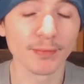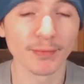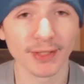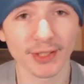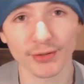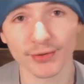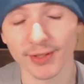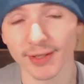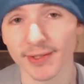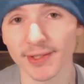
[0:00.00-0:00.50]
up
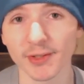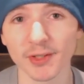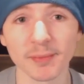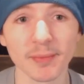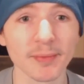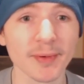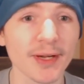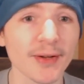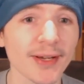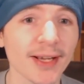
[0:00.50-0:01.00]
literally as I was
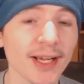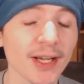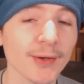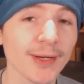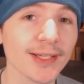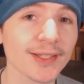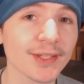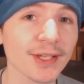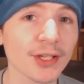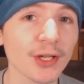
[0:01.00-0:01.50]
preparing here
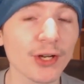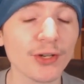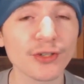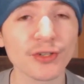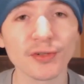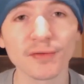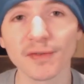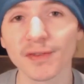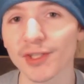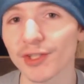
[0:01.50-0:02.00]
is that
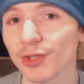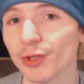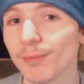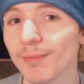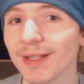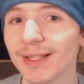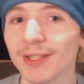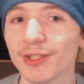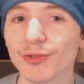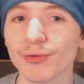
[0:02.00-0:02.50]
150 new
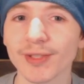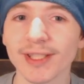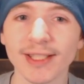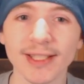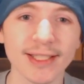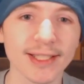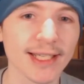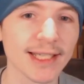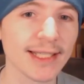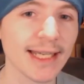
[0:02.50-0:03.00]
military
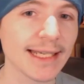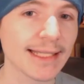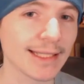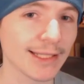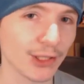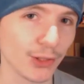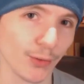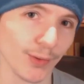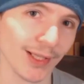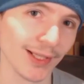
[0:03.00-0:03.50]
cadet
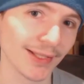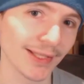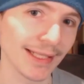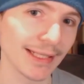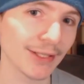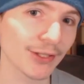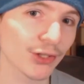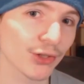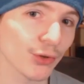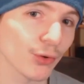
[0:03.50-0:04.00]
units
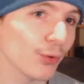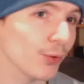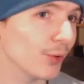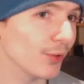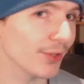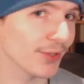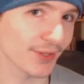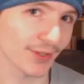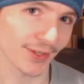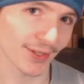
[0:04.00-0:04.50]
in
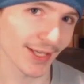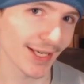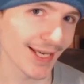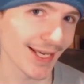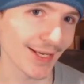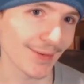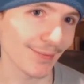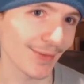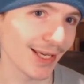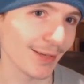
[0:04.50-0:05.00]
schools
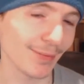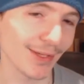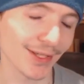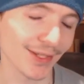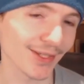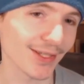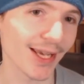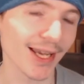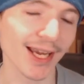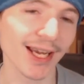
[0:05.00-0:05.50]
may be
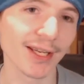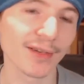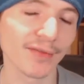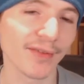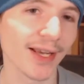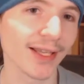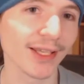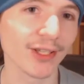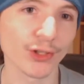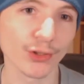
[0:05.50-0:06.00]
assigned
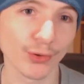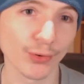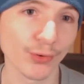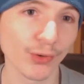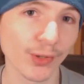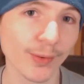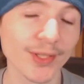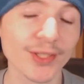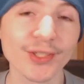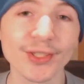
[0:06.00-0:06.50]
fairly
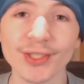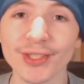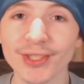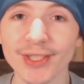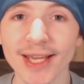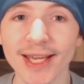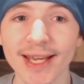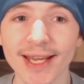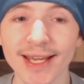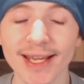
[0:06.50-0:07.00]
soon, which is to
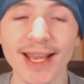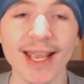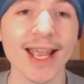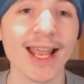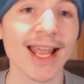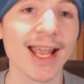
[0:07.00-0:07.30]
say